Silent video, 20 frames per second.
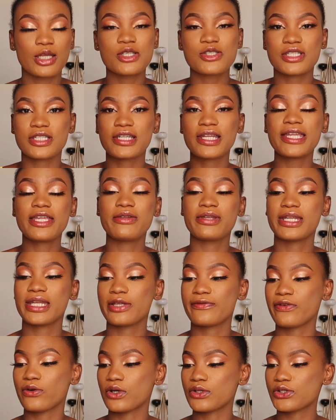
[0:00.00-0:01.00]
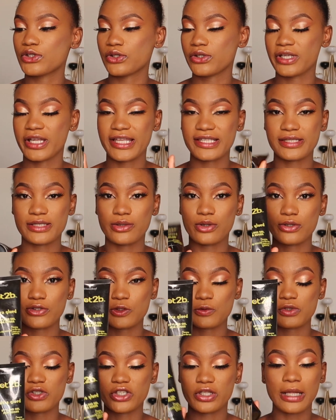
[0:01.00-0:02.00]
So another ingredient I forgot to show you guys is the got to
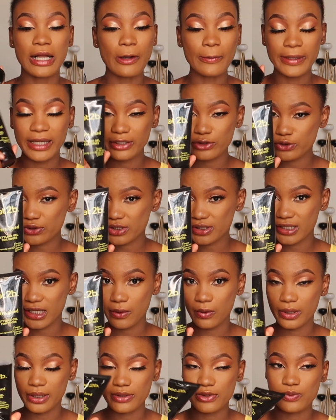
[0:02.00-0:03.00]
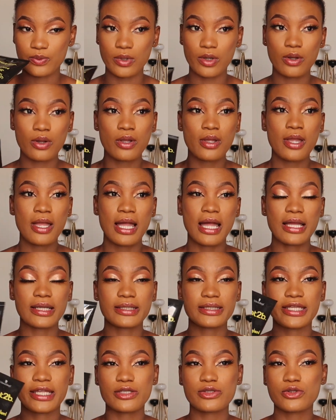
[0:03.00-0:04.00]
be gel. I'll be using that one as well.
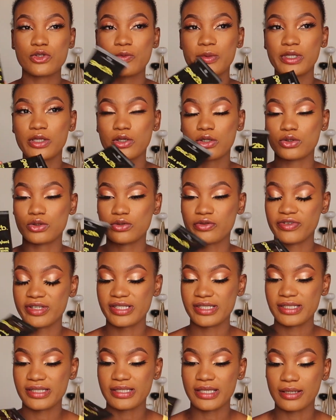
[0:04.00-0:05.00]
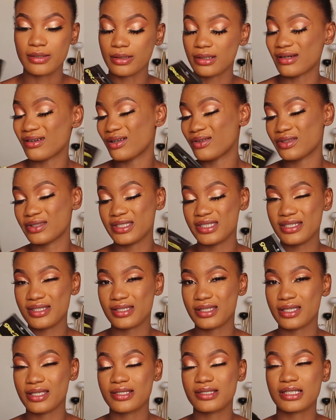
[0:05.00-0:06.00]
There are so many controversies around these
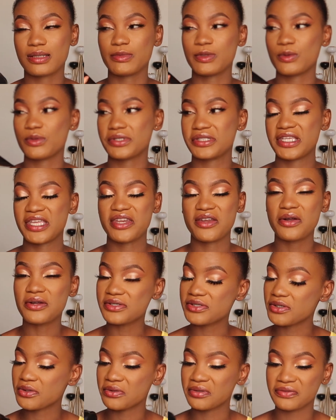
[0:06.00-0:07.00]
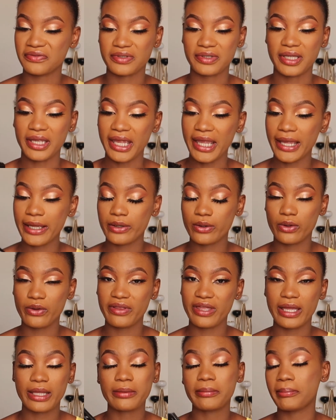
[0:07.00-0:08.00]
things. Some people say no, it's not good for the hair and all
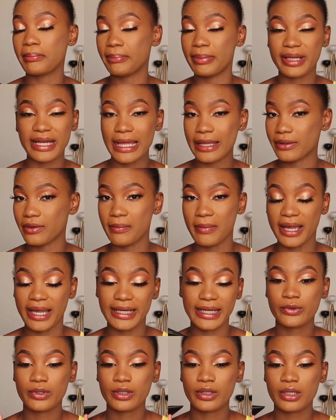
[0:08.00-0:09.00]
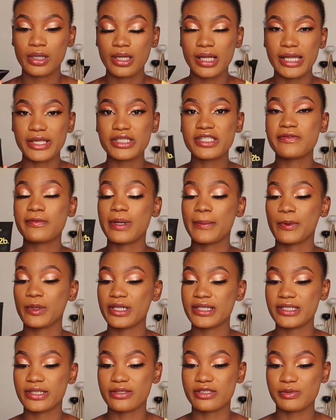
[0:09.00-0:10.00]
that, but I don't mind. I use it for my
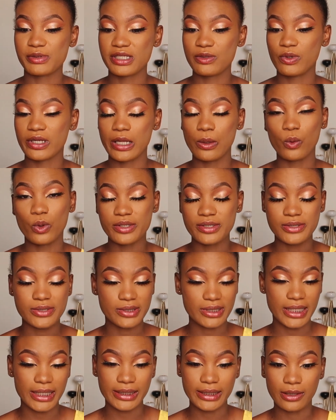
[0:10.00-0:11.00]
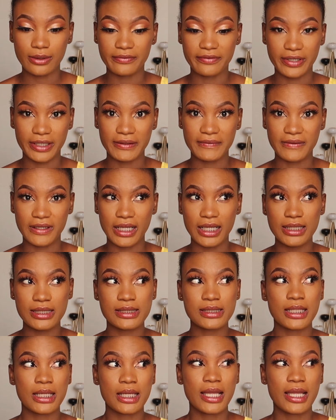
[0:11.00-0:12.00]
ponytail, especially when I want it to lie down very flat.
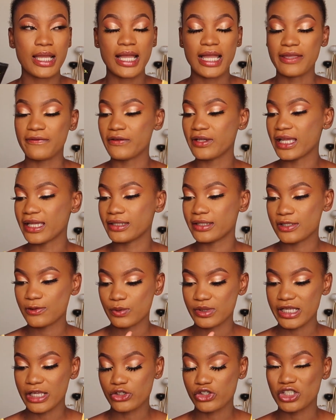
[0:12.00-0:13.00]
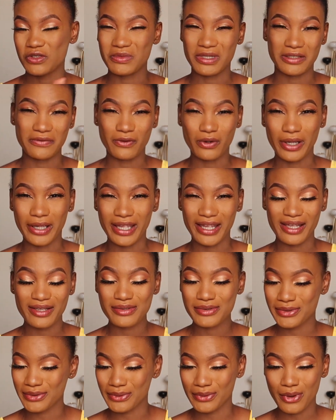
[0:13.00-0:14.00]
I feel like this was actually made for hair,
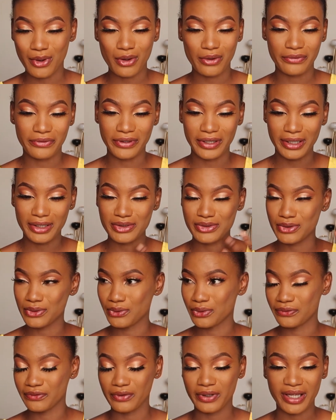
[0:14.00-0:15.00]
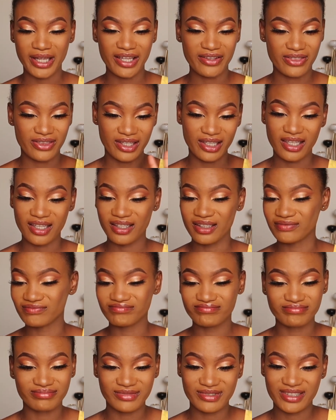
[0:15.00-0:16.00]
so all the "it's not good for hair" thing
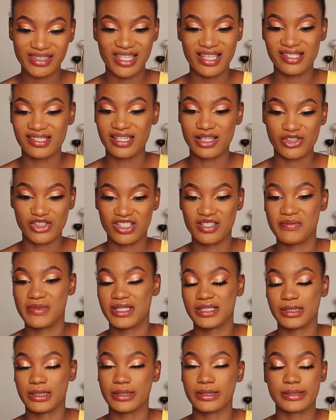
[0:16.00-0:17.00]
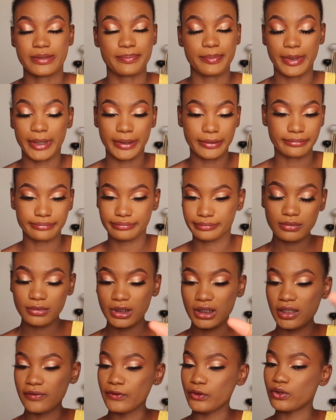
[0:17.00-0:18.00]
doesn't actually make sense. But
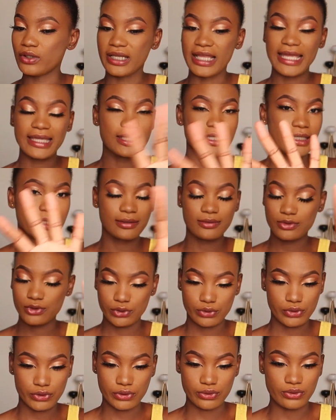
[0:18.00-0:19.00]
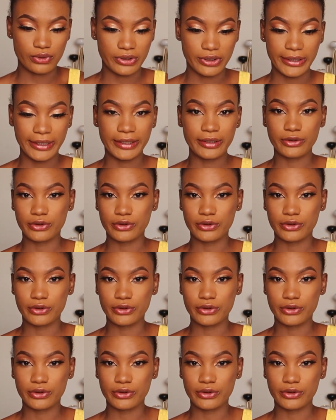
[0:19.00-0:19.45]
if you don't like it, do you, okay?